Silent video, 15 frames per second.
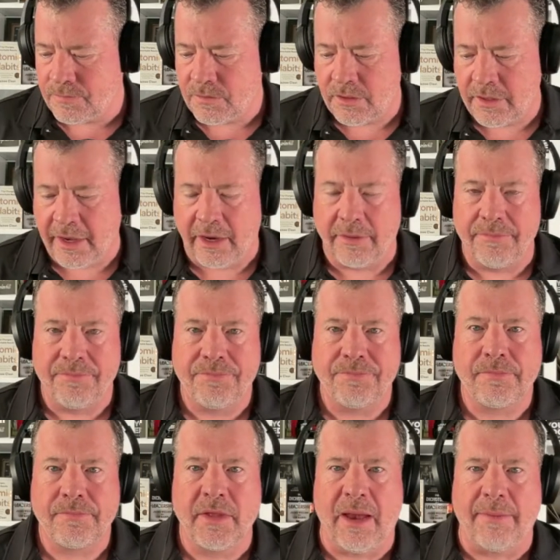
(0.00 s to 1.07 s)
Yeah.
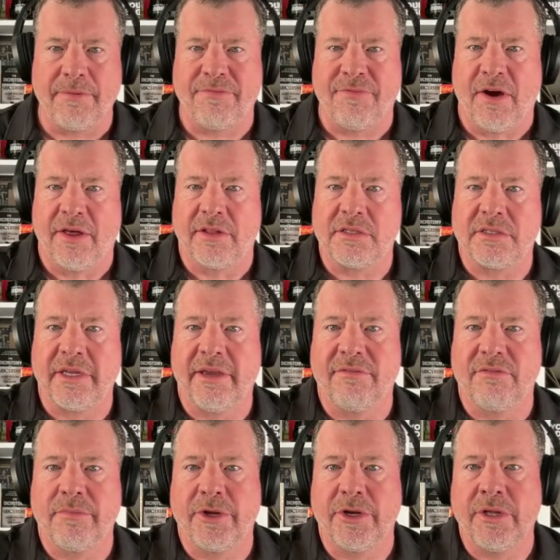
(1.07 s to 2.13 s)
Happy Father's Day,
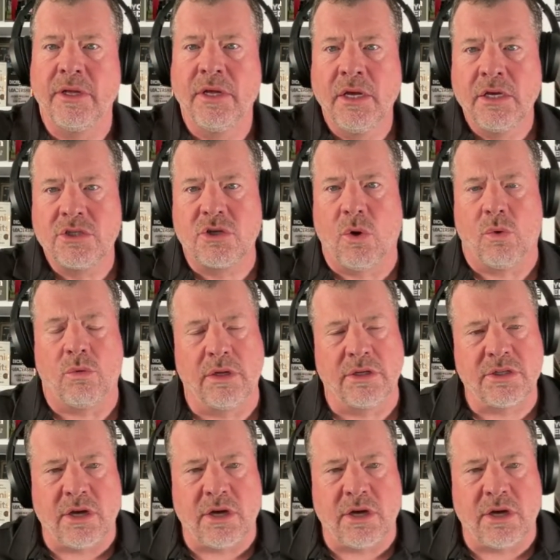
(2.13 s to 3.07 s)
everybody. So let's